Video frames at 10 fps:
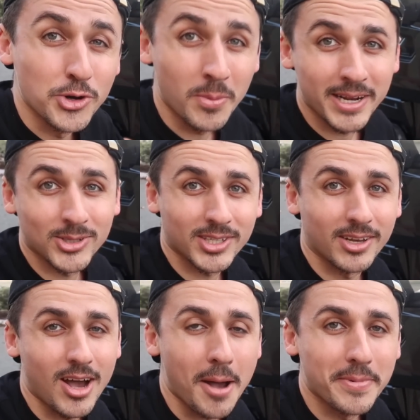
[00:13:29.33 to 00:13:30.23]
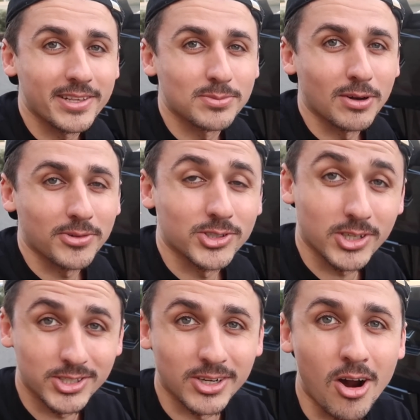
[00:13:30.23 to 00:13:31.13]
Nobody else can copy these mufflers
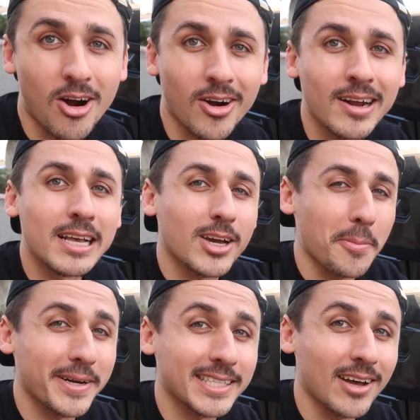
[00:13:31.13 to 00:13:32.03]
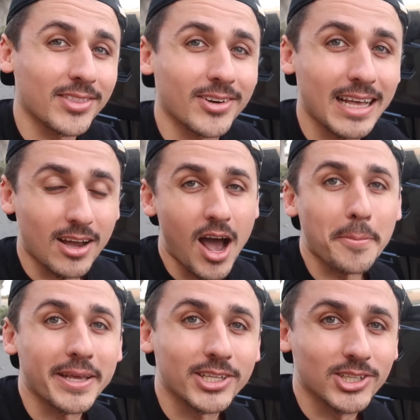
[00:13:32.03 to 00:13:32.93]
because there are companies out there that
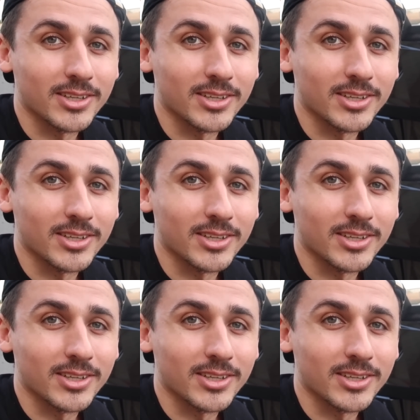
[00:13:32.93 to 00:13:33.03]
copy each